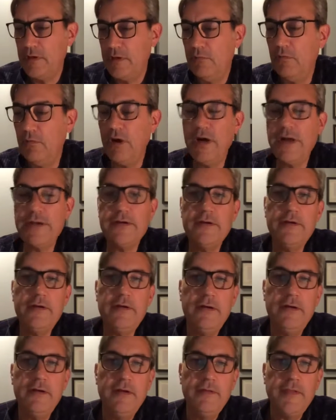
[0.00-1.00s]

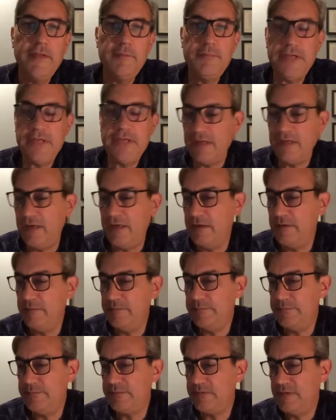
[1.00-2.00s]
Water that
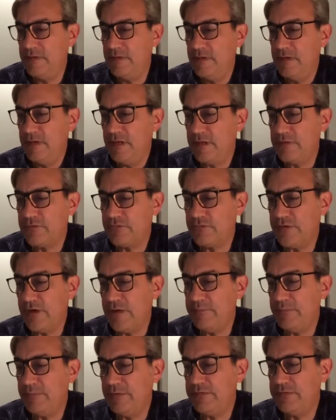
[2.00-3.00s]
becomes a
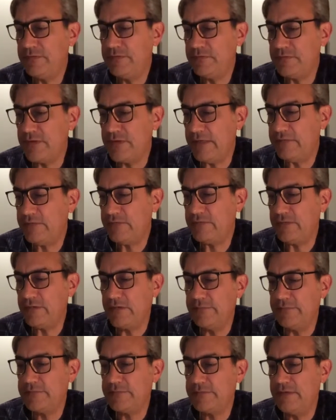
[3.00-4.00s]
trampled stretch
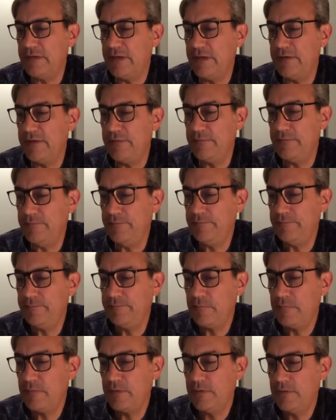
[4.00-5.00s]
of snow,
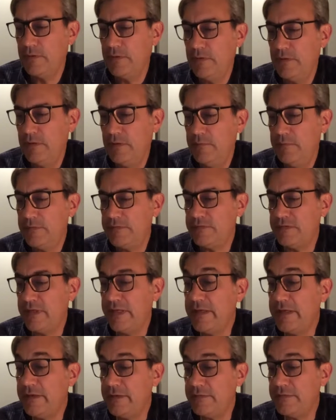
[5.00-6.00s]
which
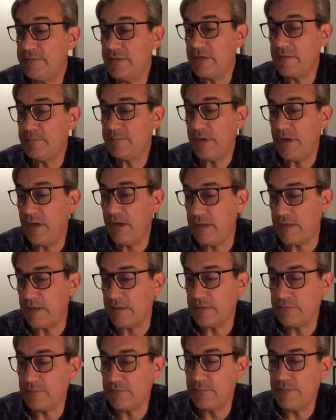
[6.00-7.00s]
lingers in a
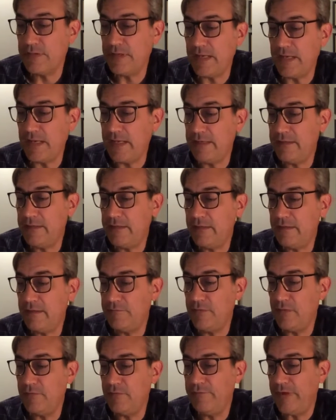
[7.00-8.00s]
park through the end of
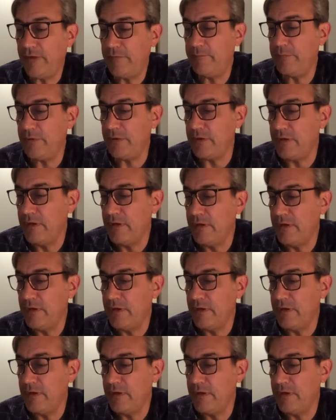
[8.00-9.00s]
November,
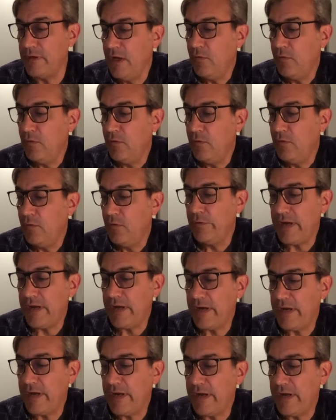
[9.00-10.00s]
wherever
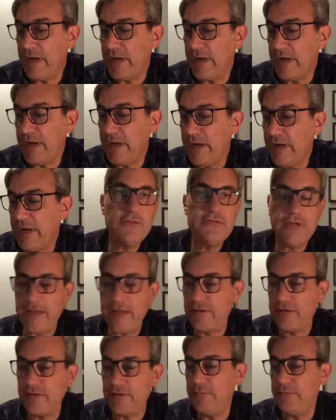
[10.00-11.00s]
the gazebo's
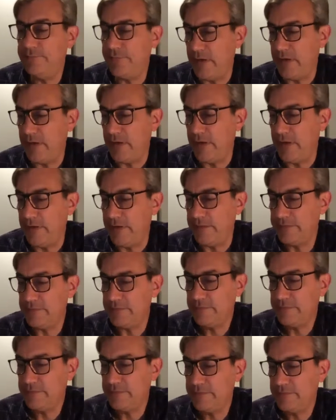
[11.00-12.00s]
shadow
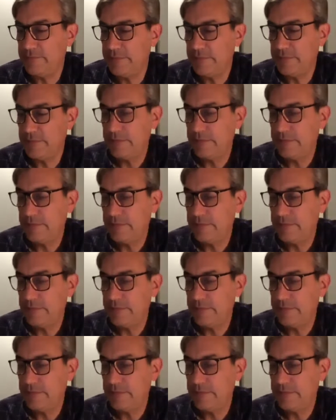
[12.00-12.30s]
falls.